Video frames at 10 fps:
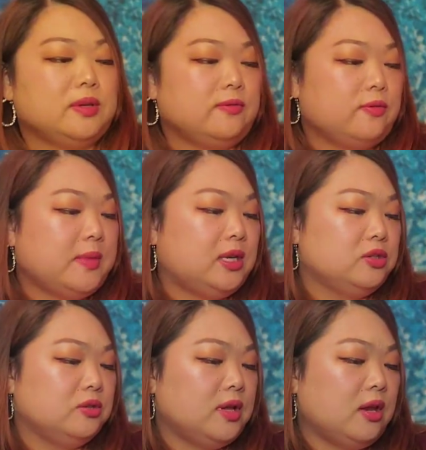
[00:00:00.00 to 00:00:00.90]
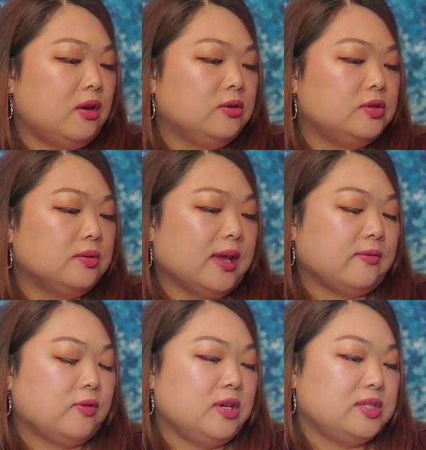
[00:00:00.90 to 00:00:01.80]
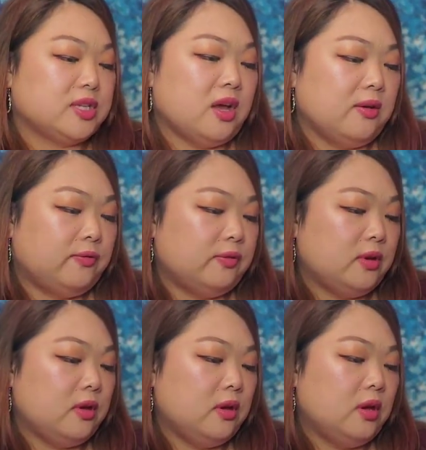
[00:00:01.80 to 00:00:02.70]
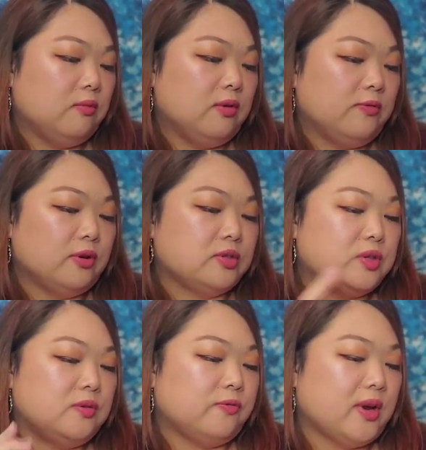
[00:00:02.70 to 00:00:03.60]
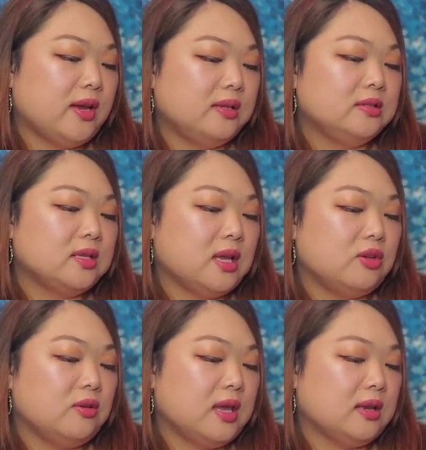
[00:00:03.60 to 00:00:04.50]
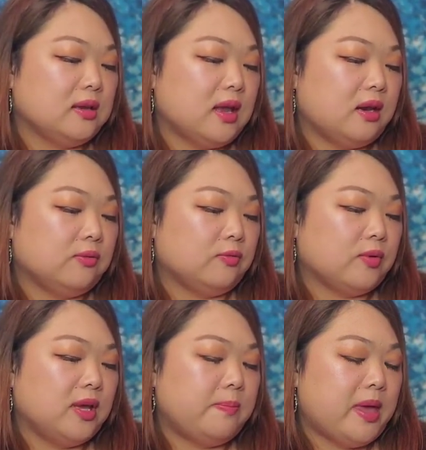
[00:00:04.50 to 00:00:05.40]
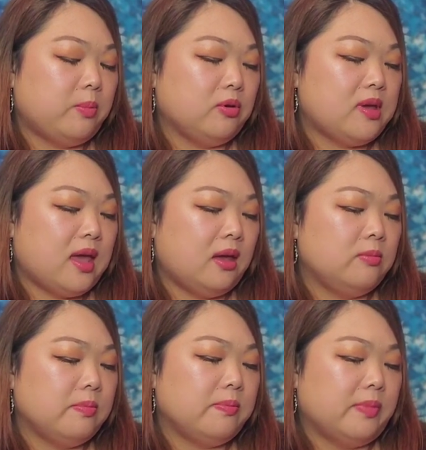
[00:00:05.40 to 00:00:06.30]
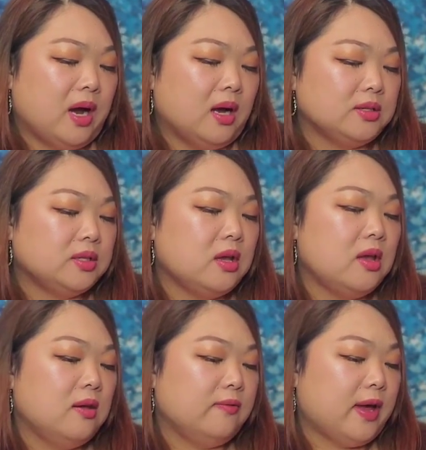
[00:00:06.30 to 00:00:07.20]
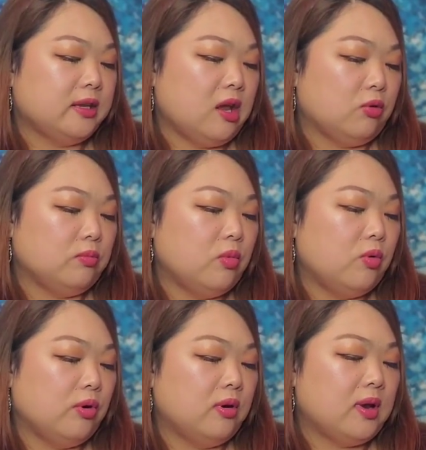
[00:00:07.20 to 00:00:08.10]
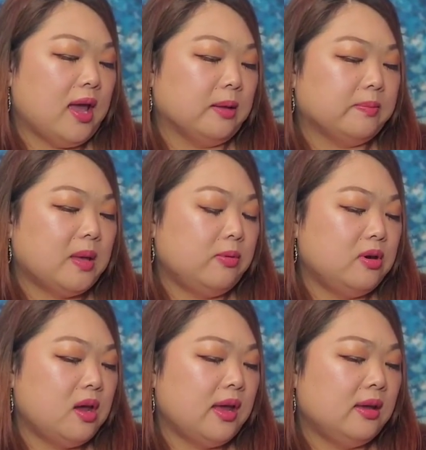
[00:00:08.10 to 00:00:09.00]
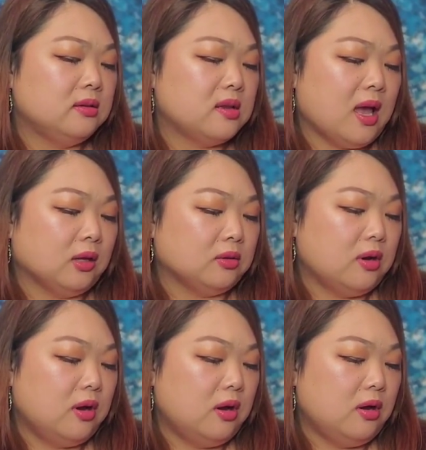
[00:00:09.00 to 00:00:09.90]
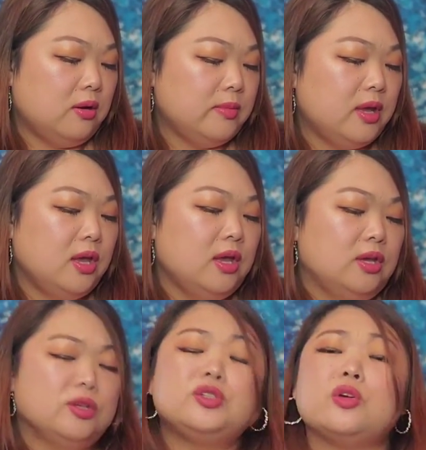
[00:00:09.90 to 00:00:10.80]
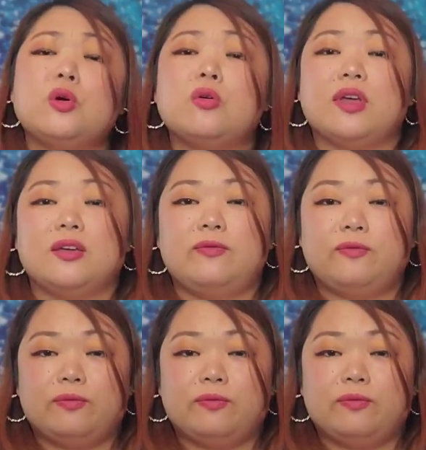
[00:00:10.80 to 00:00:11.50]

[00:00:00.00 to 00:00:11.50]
information there. Do you like free stuff? Refer two friends and you can get a free PAPERGANG box. Find out more at papergang.com. So if